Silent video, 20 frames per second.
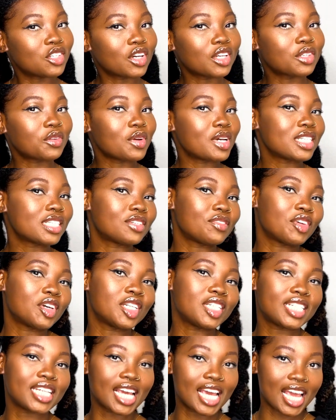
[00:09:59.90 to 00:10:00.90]
the rest of your
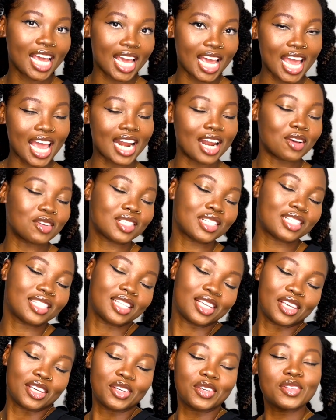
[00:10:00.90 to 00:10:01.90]
day and I'll see
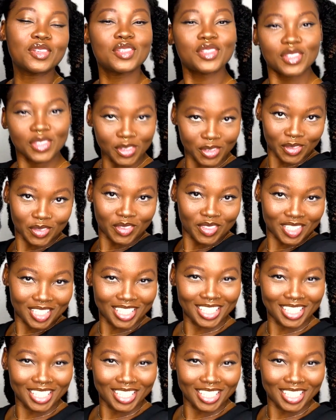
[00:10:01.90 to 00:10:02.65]
you soon.